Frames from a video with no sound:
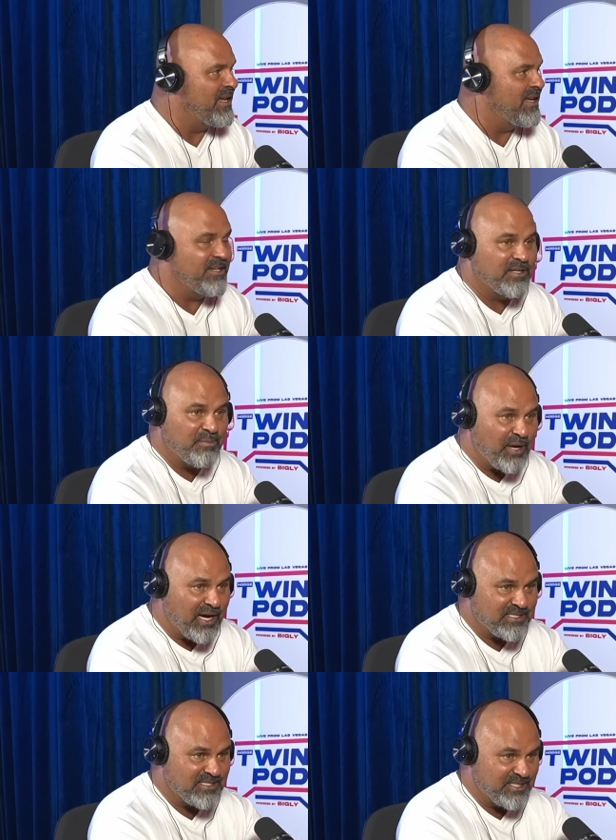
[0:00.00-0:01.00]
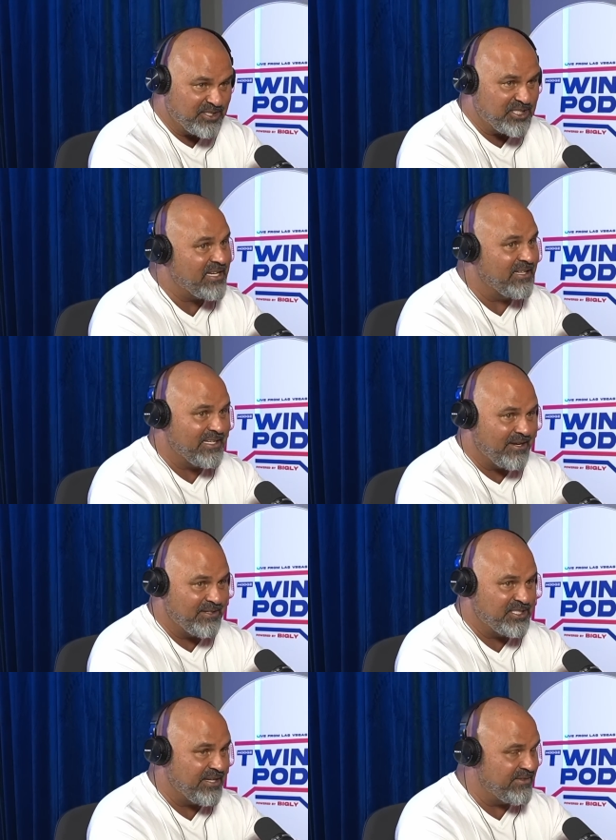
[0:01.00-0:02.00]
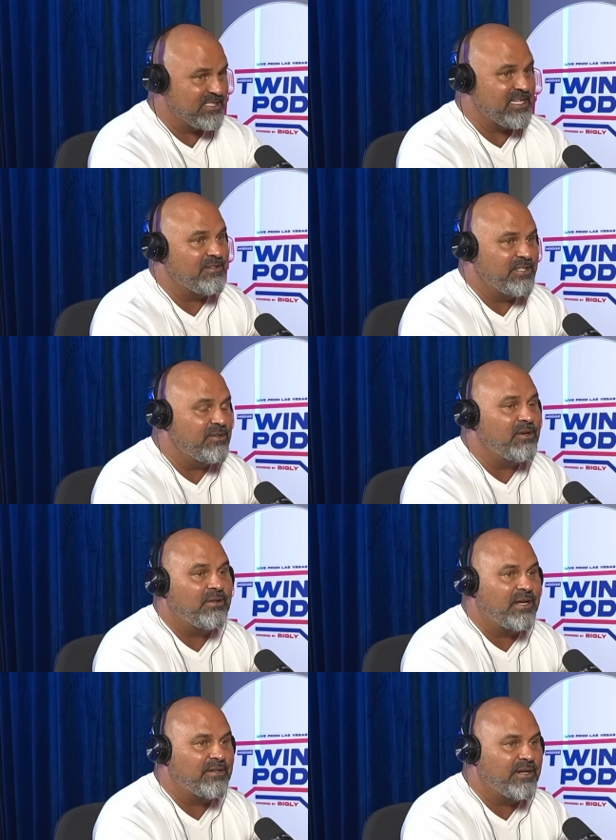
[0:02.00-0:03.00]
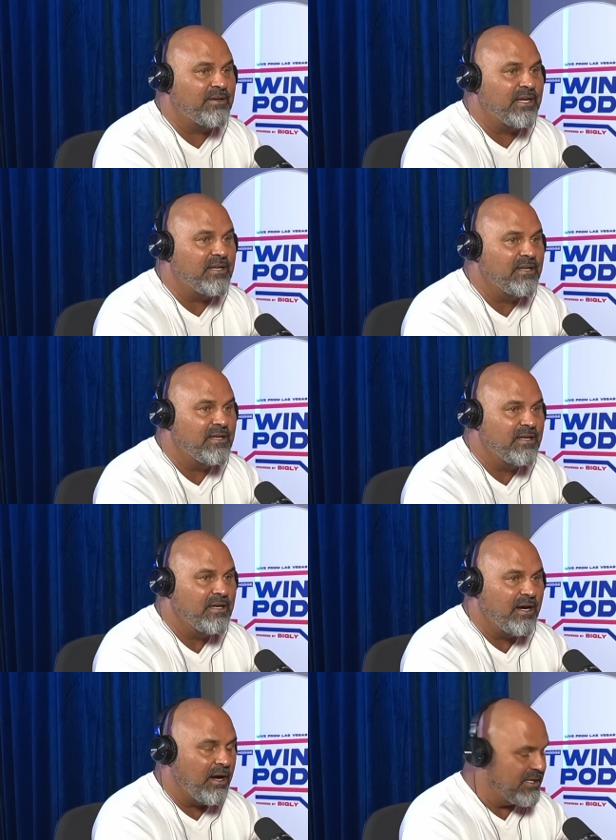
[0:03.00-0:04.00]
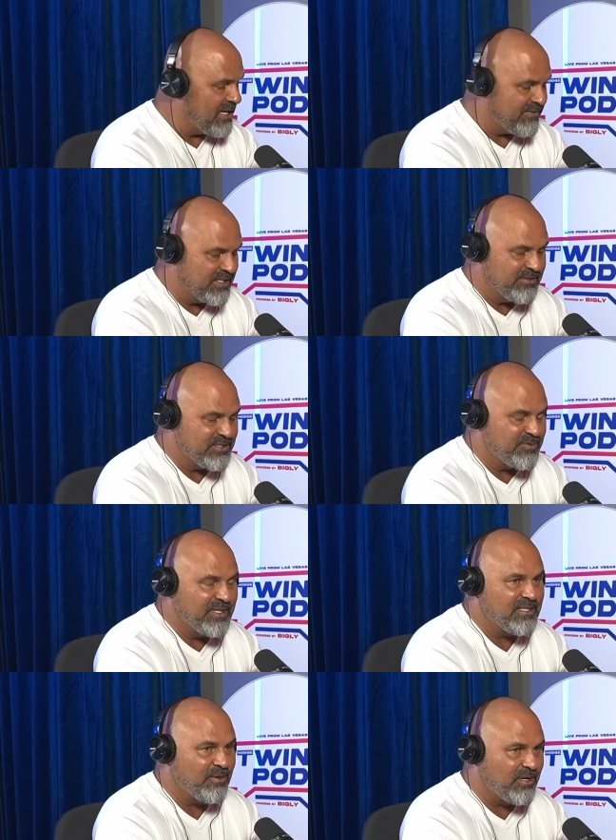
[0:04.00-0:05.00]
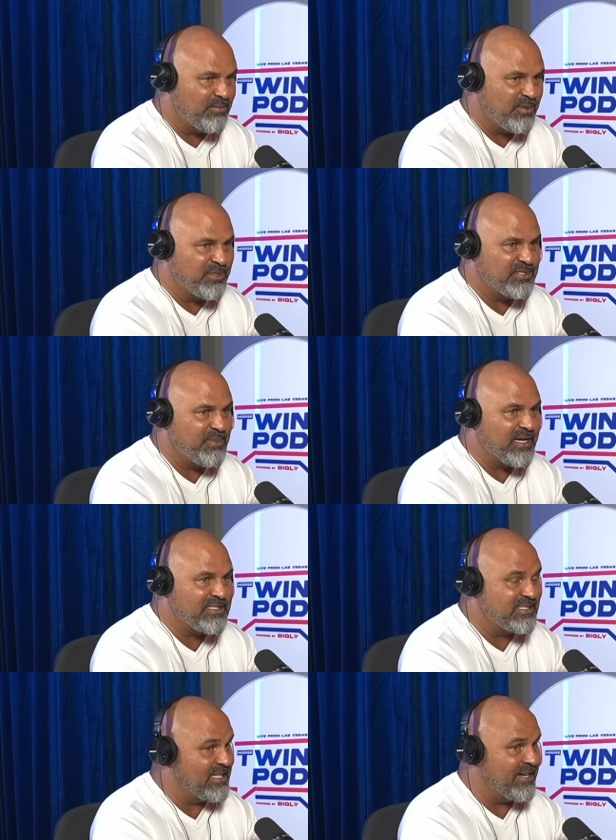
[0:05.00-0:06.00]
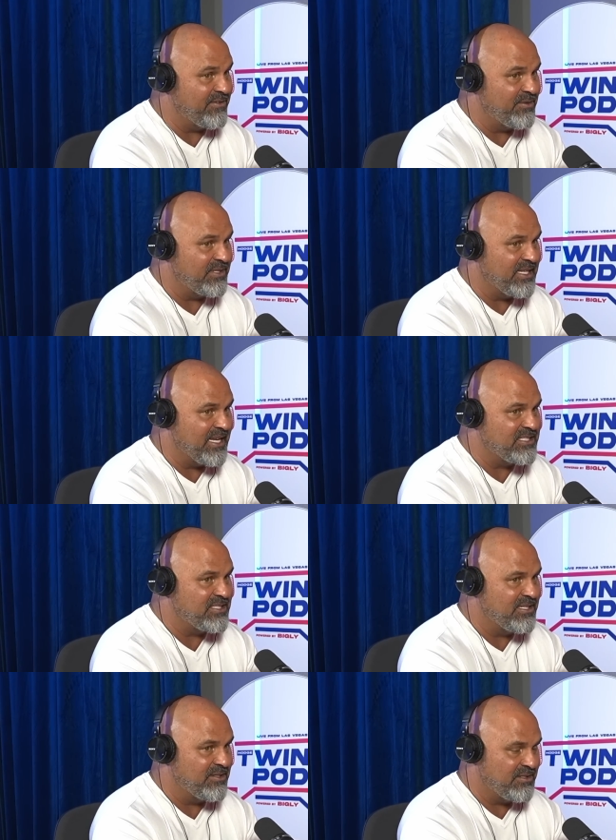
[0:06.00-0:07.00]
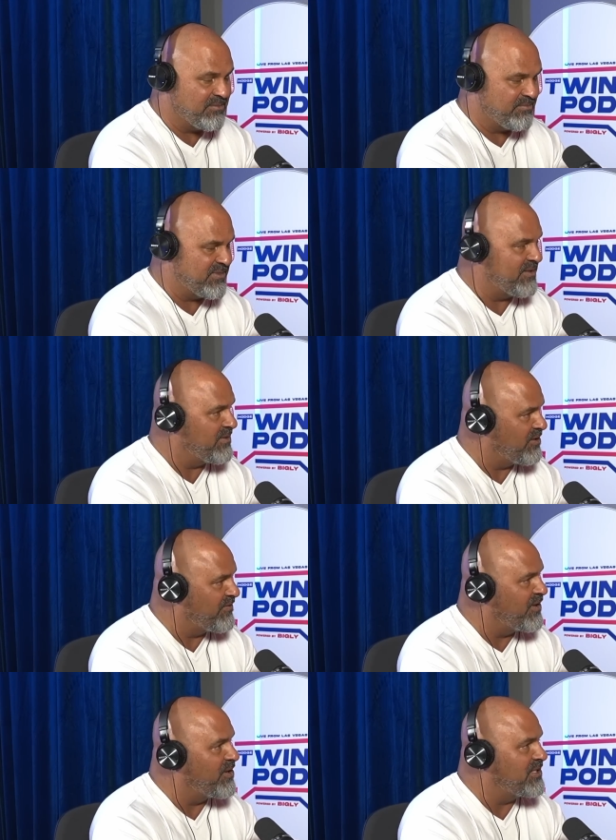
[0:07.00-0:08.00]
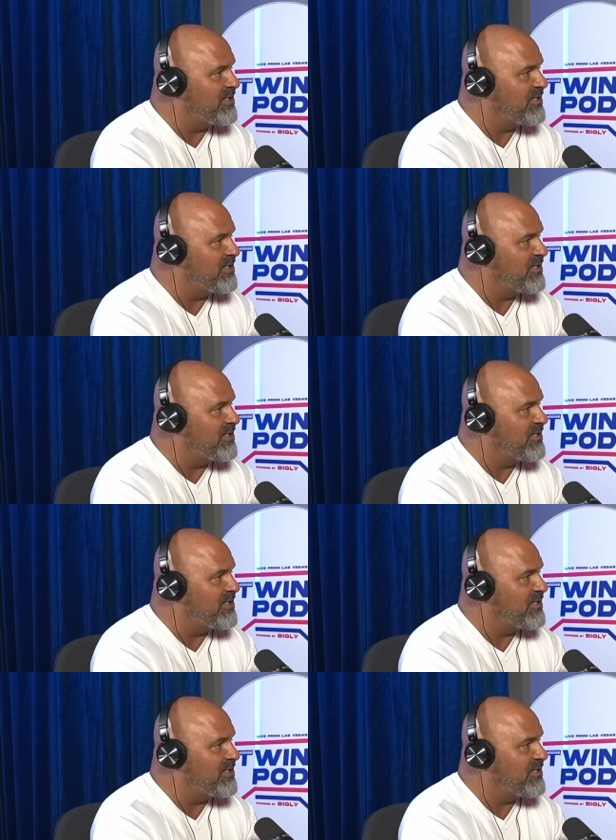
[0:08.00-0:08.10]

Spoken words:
Your deposits, your checking account, your savings account, you no longer own it. All you have to do is read the horrible prospectus that everyone gets, you know, the little folder.